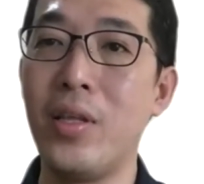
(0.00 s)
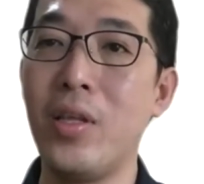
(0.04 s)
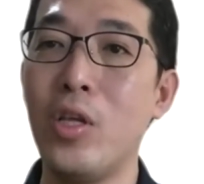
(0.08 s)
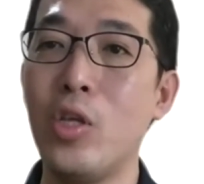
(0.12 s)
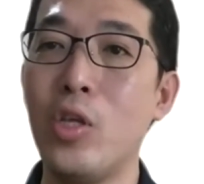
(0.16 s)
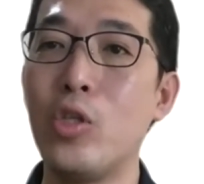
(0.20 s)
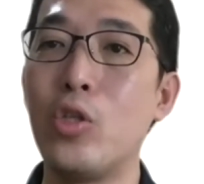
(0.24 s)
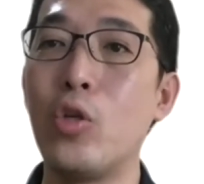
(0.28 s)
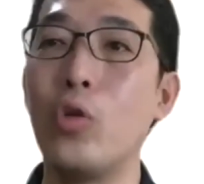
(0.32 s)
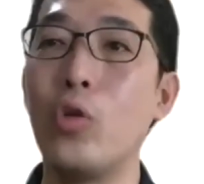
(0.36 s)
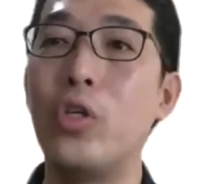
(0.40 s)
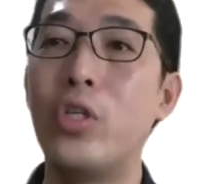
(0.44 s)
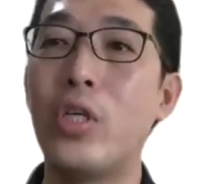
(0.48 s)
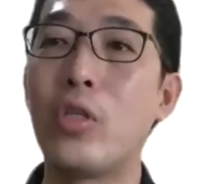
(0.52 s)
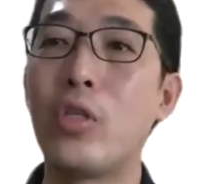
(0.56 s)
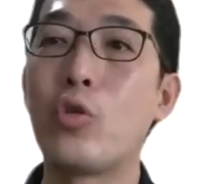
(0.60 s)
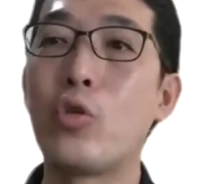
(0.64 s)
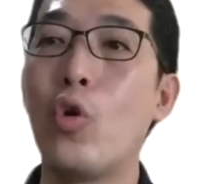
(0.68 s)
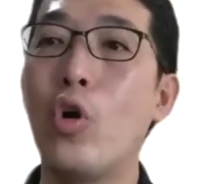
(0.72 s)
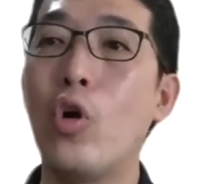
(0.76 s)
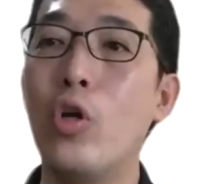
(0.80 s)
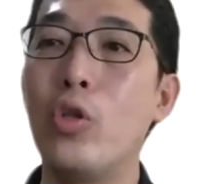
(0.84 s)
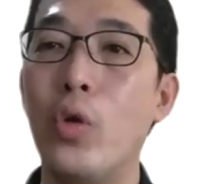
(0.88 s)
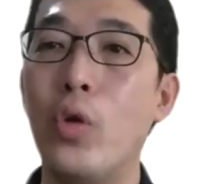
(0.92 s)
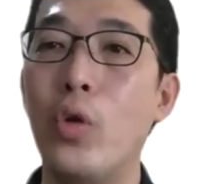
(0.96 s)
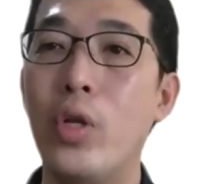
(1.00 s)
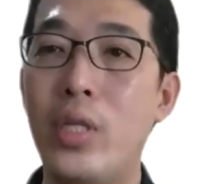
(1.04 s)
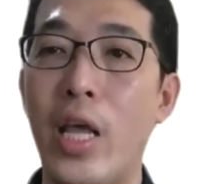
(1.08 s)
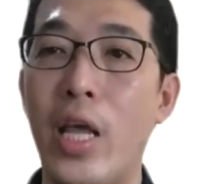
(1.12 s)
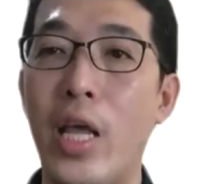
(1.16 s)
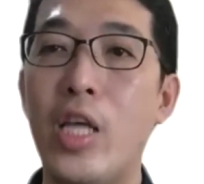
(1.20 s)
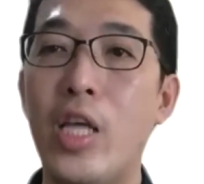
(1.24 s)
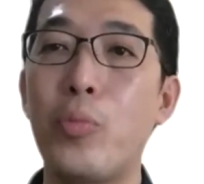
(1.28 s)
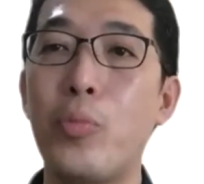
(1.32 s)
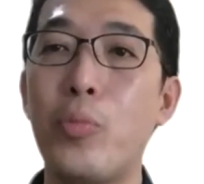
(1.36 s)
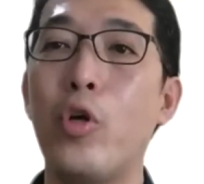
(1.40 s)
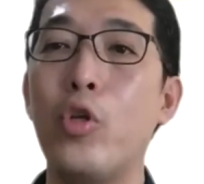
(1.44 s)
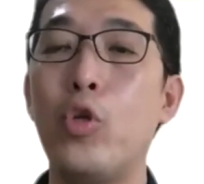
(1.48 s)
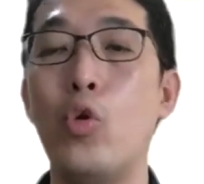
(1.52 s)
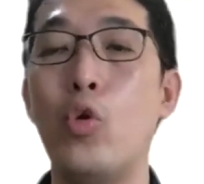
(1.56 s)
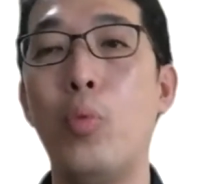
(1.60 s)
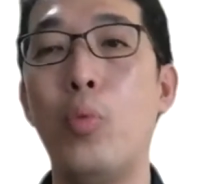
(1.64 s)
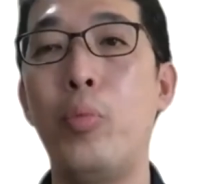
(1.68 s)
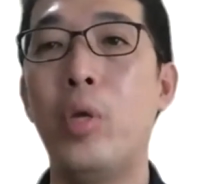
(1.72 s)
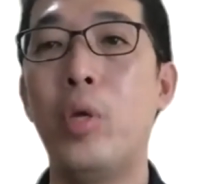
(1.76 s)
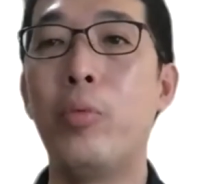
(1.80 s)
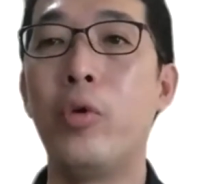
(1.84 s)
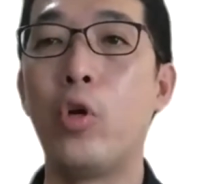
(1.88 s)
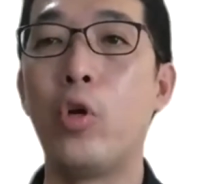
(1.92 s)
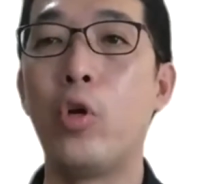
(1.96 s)
So you just go onto a dashboard, you will be
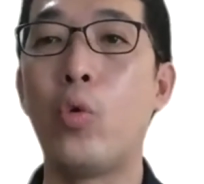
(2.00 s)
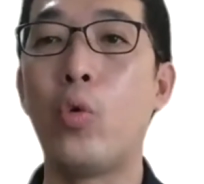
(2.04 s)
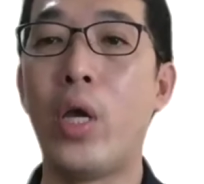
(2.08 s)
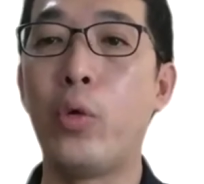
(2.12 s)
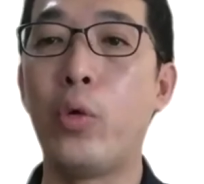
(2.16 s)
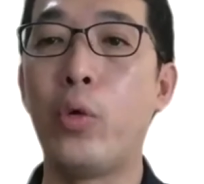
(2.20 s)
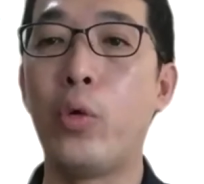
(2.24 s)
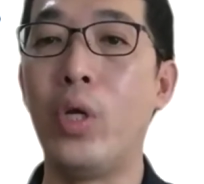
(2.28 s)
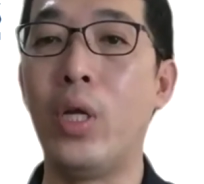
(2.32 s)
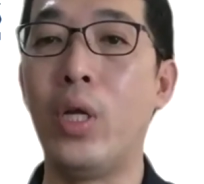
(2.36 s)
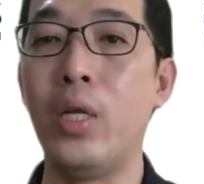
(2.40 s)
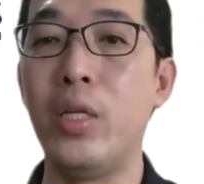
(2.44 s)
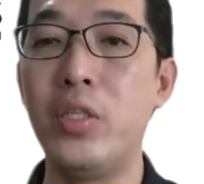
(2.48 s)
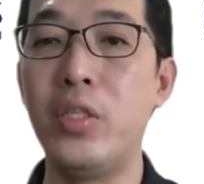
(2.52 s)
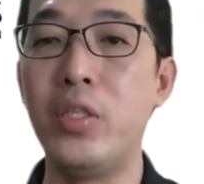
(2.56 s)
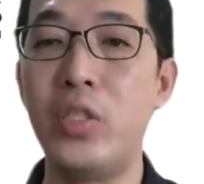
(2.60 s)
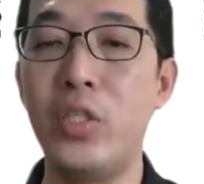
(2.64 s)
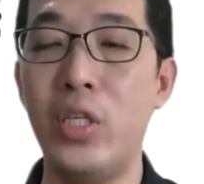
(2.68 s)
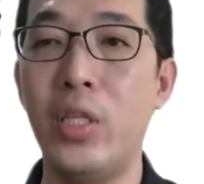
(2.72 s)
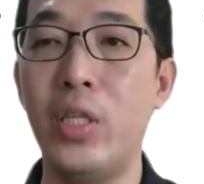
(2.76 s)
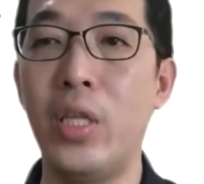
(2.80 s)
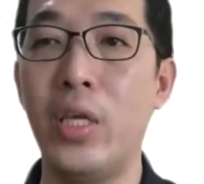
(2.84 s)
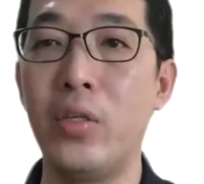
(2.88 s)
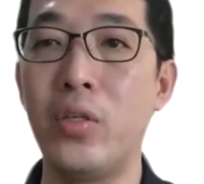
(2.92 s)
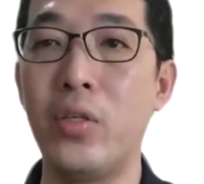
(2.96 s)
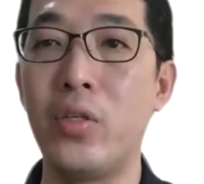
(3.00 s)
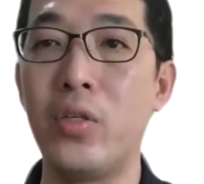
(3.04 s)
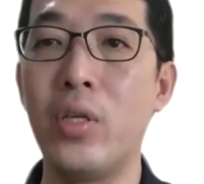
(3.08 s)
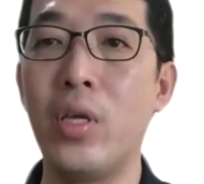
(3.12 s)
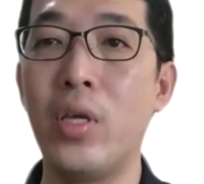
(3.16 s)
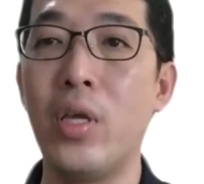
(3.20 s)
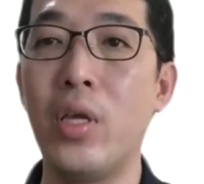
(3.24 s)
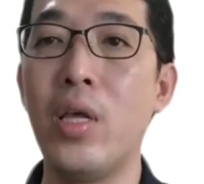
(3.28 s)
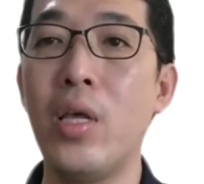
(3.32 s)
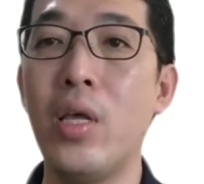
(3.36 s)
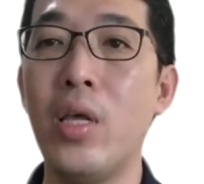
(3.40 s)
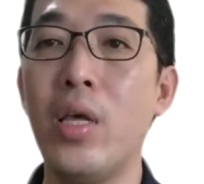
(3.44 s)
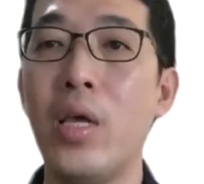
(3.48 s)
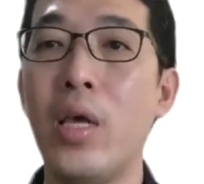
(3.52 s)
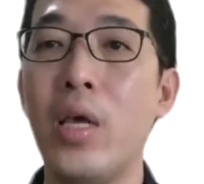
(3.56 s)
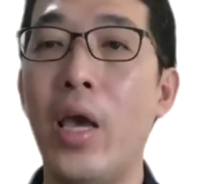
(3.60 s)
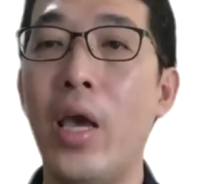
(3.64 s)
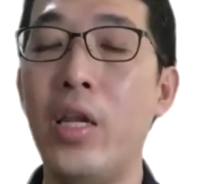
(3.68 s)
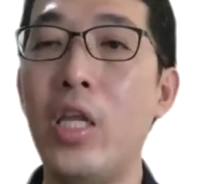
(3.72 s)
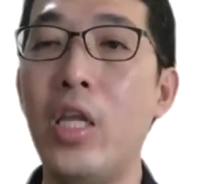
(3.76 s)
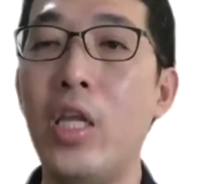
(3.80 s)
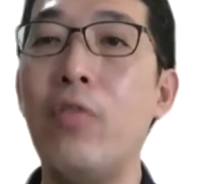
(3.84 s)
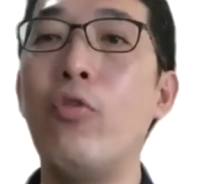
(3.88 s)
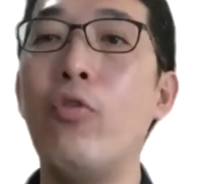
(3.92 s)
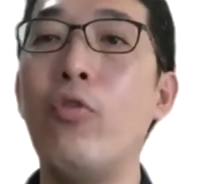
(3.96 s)
able to quite quickly see things.
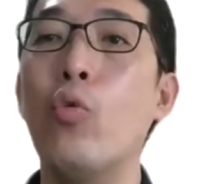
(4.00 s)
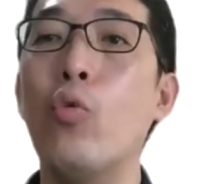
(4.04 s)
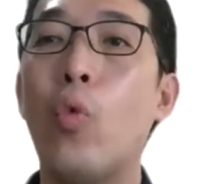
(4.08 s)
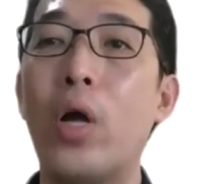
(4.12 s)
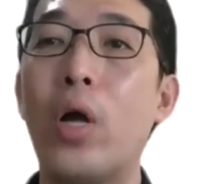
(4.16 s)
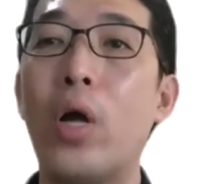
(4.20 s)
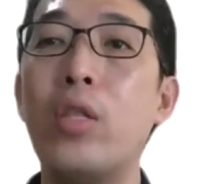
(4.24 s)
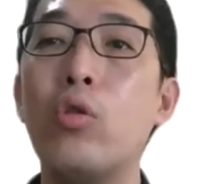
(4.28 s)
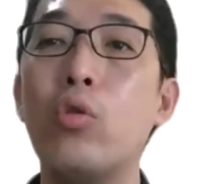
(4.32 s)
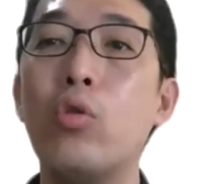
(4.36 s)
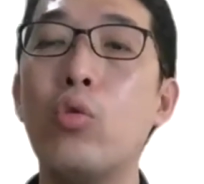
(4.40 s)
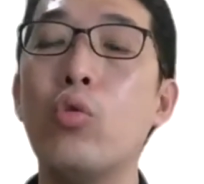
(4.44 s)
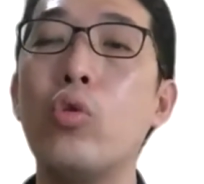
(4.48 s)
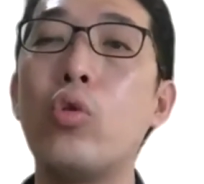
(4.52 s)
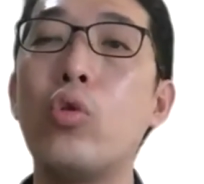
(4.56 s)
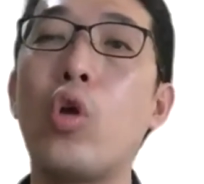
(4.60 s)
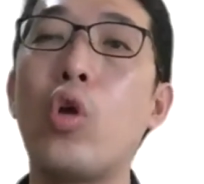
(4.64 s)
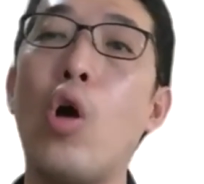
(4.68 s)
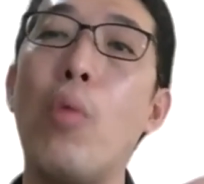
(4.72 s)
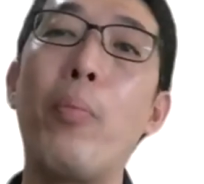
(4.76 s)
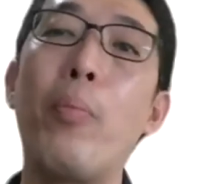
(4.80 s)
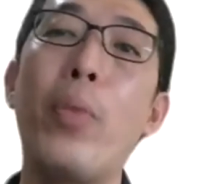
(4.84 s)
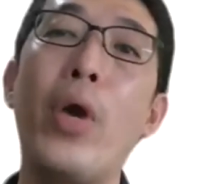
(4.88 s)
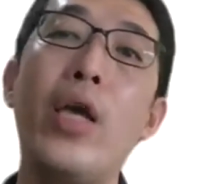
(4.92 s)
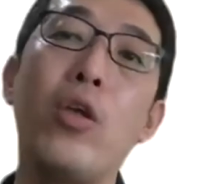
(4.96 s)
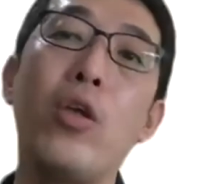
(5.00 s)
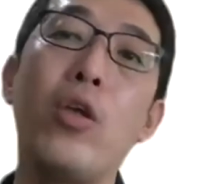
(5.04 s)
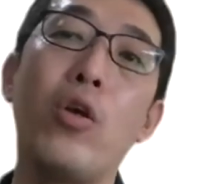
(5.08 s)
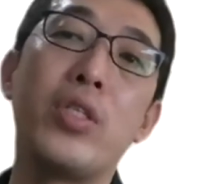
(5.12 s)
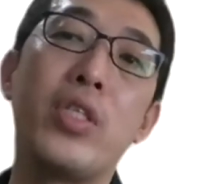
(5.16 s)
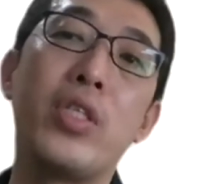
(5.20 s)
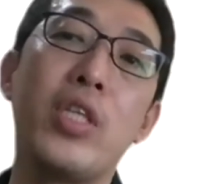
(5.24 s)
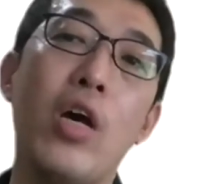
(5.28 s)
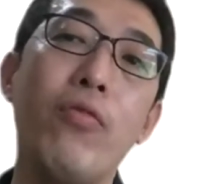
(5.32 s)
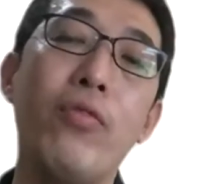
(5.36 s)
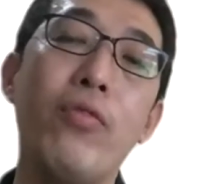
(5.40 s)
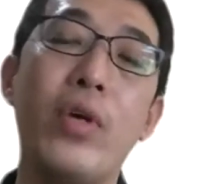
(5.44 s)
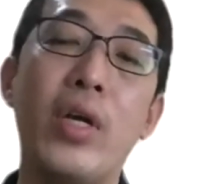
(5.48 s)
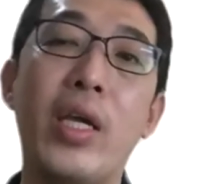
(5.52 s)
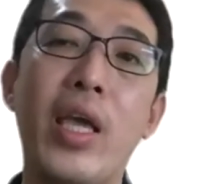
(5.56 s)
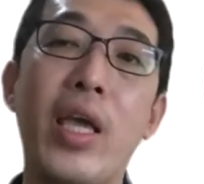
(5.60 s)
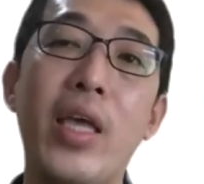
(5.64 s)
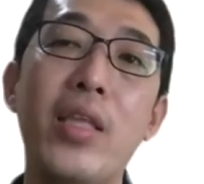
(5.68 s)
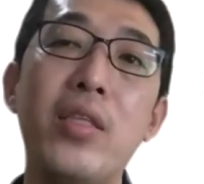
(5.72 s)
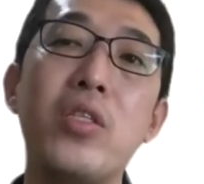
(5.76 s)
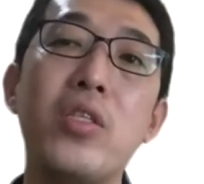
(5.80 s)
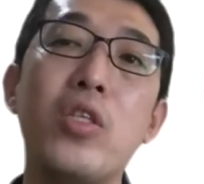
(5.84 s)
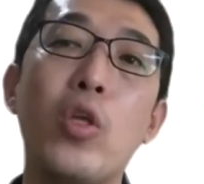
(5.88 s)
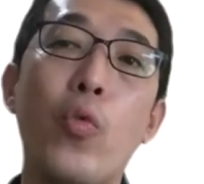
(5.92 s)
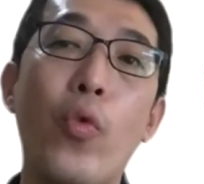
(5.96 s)
And if you want to compare yourself
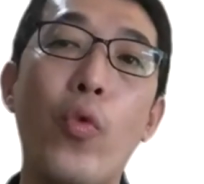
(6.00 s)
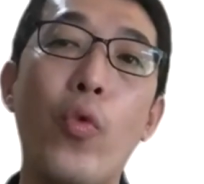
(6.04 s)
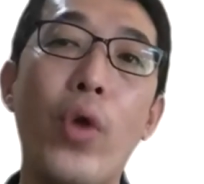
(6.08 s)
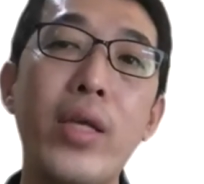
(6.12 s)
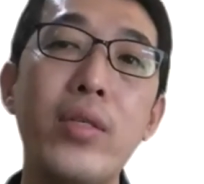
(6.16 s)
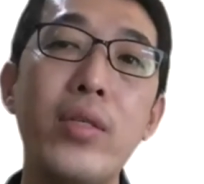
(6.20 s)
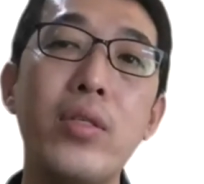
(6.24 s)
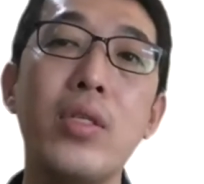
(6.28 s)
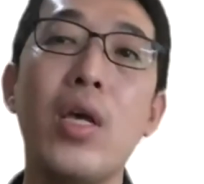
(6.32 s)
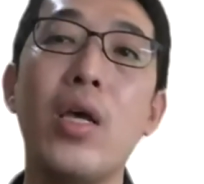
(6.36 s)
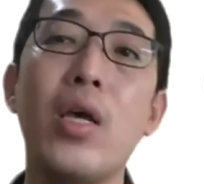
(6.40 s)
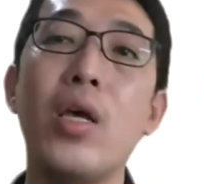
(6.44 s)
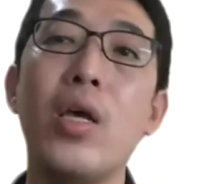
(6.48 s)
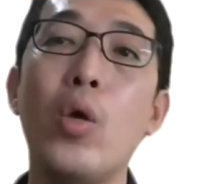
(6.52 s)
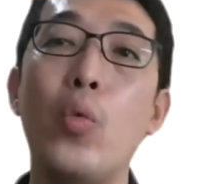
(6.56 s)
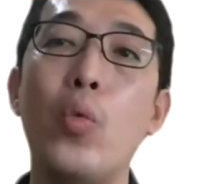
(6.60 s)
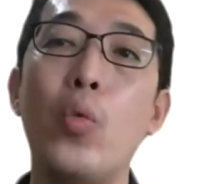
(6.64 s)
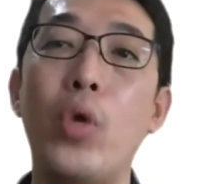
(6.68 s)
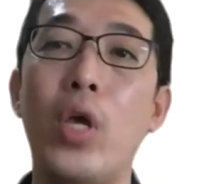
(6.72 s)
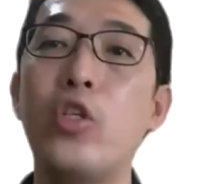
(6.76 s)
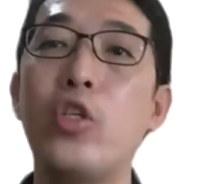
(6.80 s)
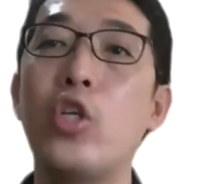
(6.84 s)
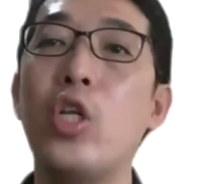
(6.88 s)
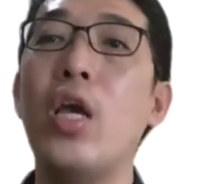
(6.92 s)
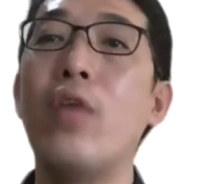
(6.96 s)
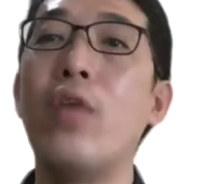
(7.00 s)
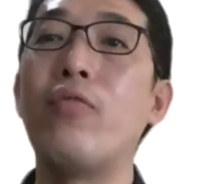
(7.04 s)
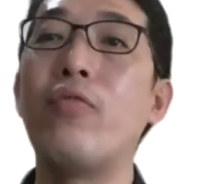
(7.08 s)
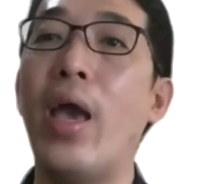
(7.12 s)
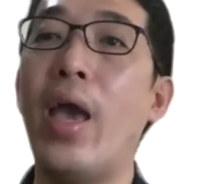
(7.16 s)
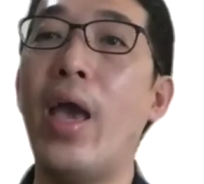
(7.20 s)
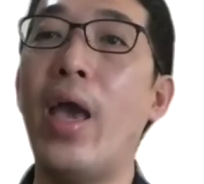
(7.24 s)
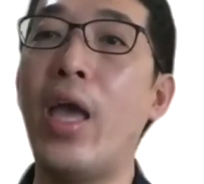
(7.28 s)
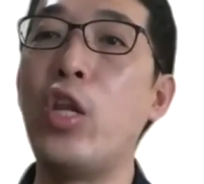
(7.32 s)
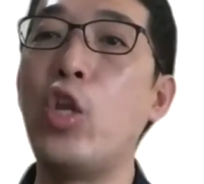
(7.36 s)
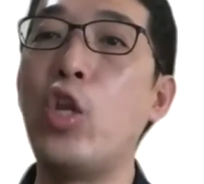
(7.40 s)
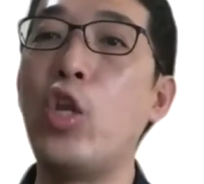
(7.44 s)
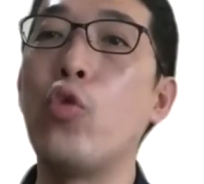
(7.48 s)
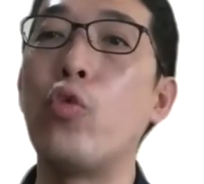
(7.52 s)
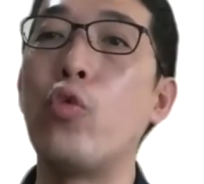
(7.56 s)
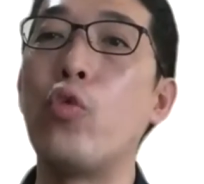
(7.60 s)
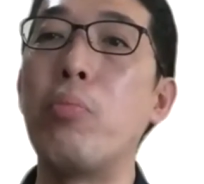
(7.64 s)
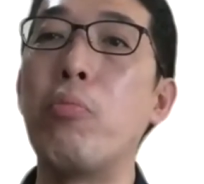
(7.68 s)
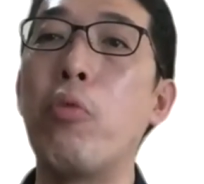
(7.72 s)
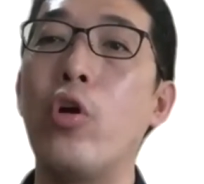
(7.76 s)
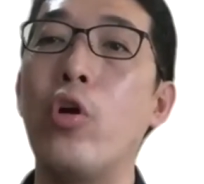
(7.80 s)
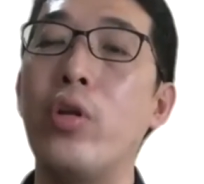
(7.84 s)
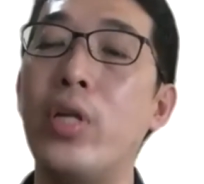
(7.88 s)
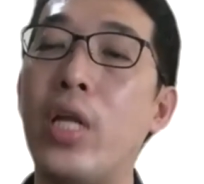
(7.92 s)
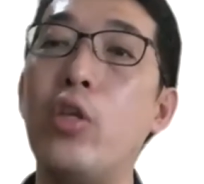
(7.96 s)
against the rest, we actually have an annual
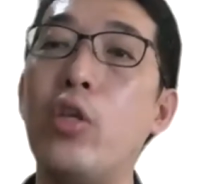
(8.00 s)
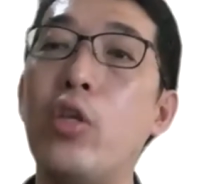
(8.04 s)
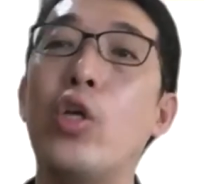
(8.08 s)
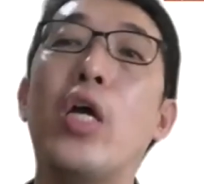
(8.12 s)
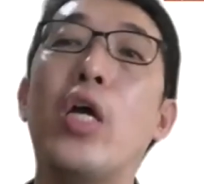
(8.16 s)
report that you can